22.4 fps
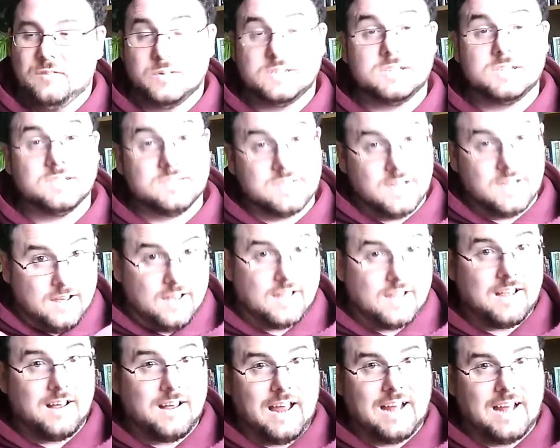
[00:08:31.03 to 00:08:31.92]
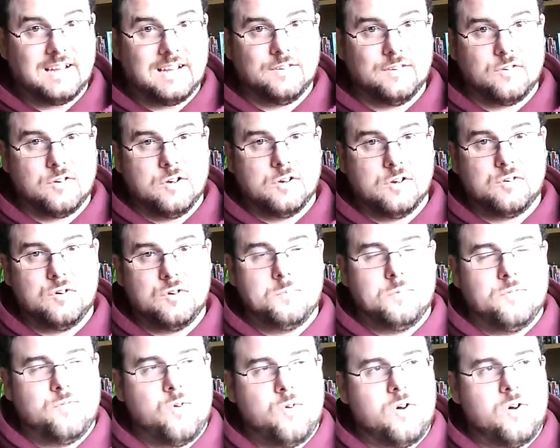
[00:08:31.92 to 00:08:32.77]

which is a collective or a group of